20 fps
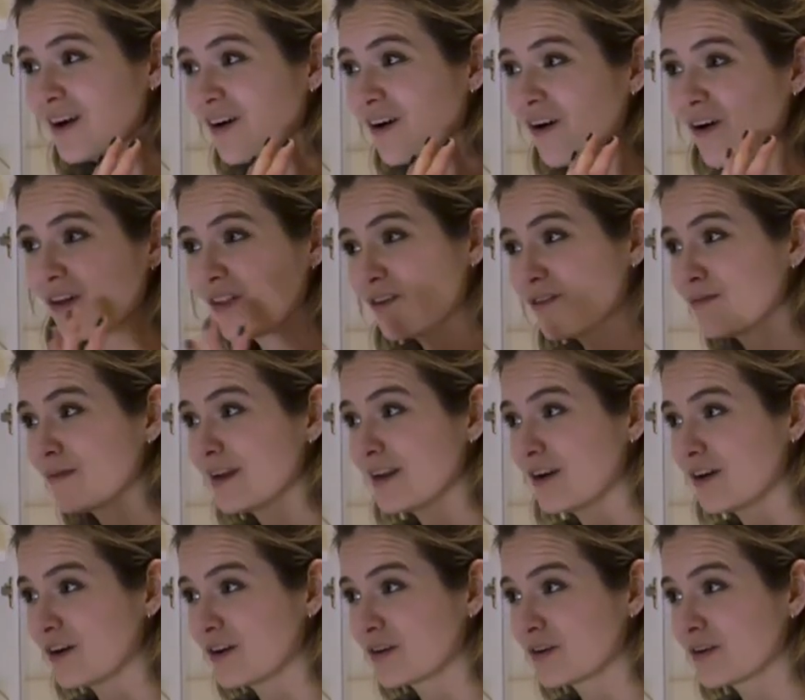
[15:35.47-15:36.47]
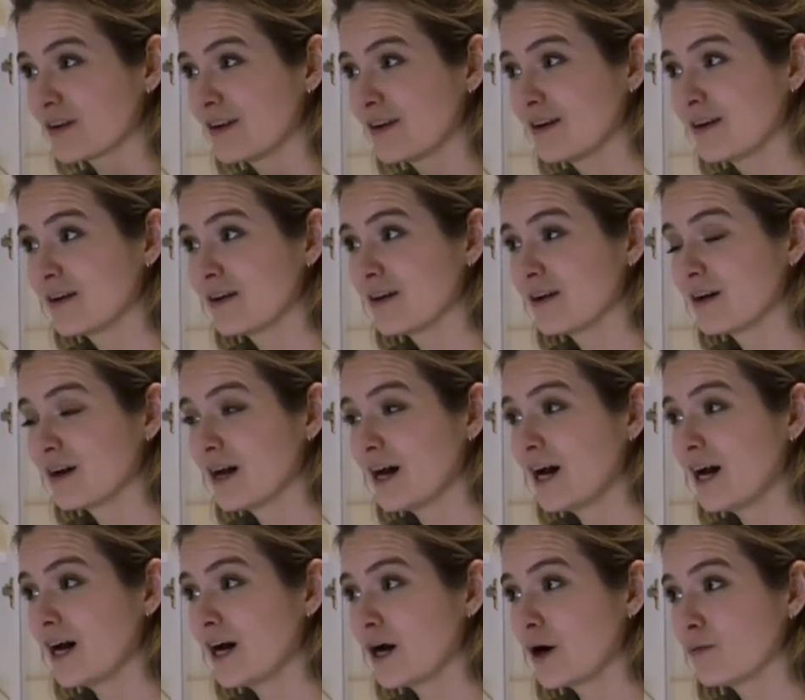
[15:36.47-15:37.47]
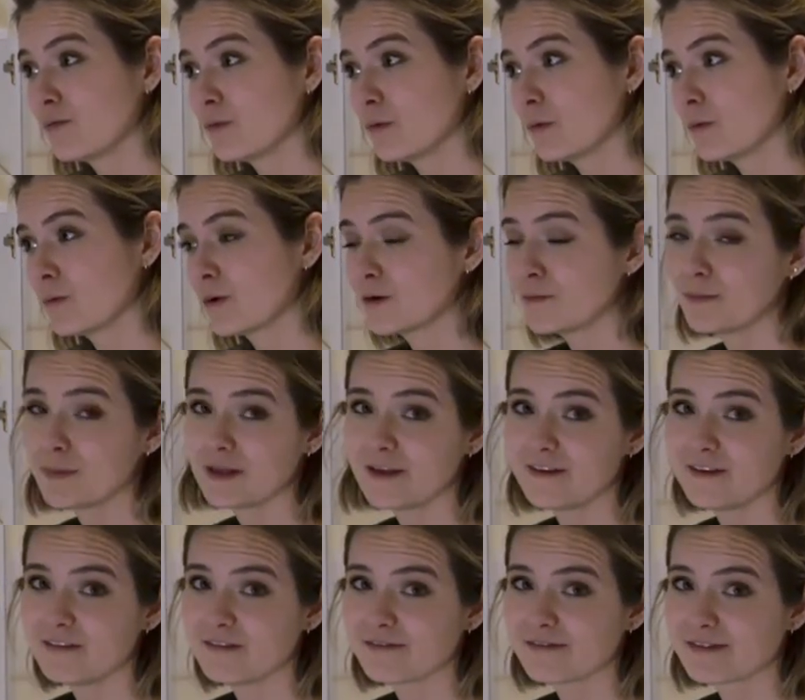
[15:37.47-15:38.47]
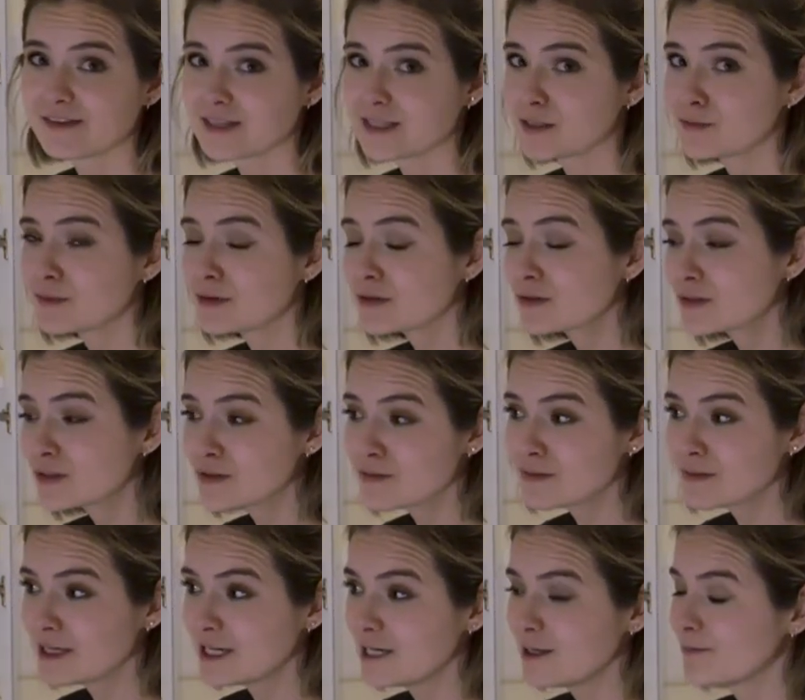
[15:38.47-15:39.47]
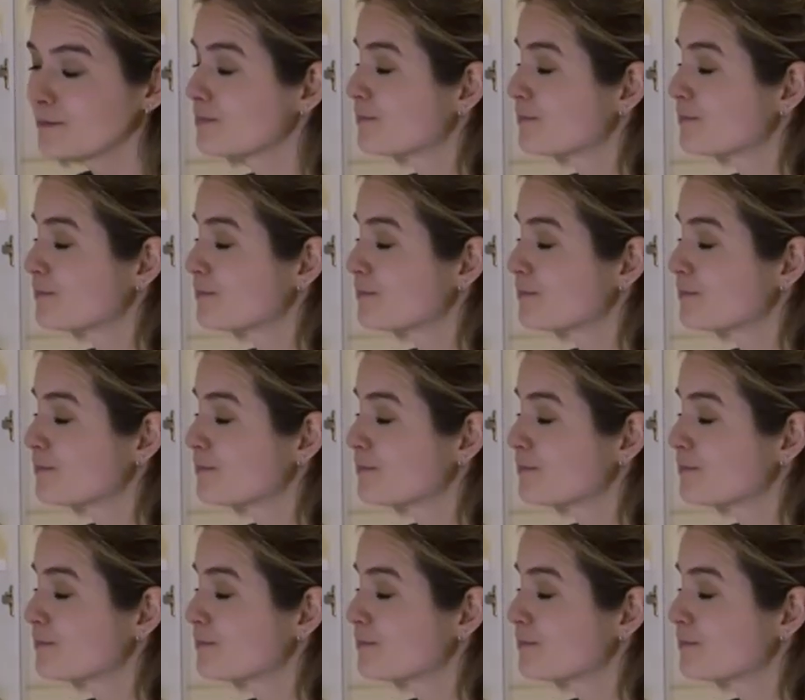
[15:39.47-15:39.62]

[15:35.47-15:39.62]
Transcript: all of my yarn would be visible to me,